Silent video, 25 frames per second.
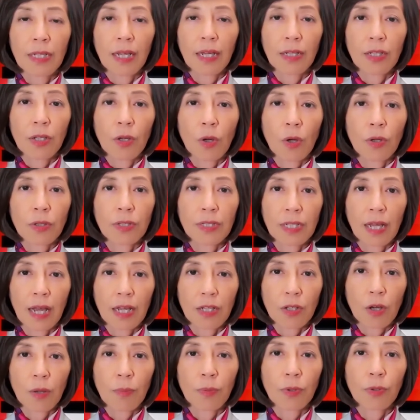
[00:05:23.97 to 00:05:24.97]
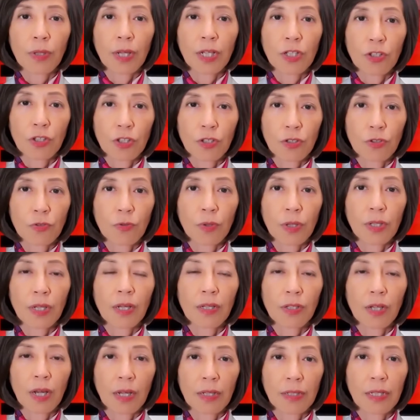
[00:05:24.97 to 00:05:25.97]
and the on-site operations were
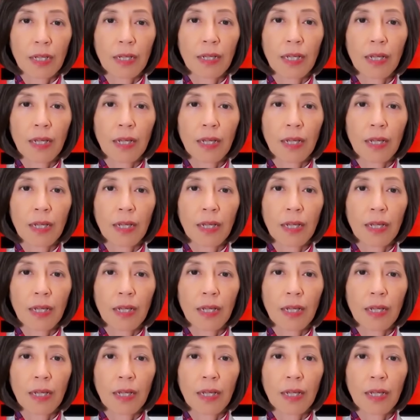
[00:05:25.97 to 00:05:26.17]
conducted